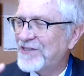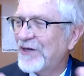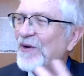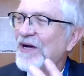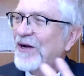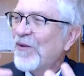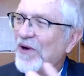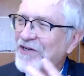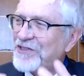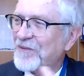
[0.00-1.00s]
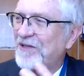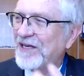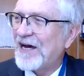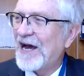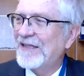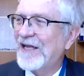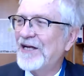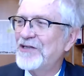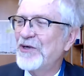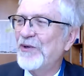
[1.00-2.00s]
So what are some of the
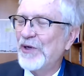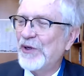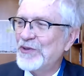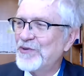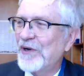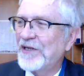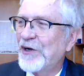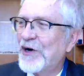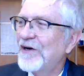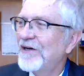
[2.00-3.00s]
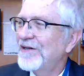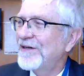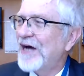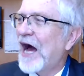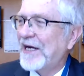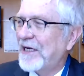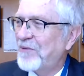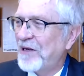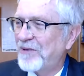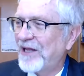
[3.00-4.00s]
guidelines you use when you're guiding
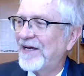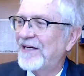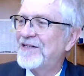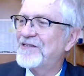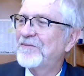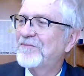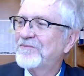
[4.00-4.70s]
people like us?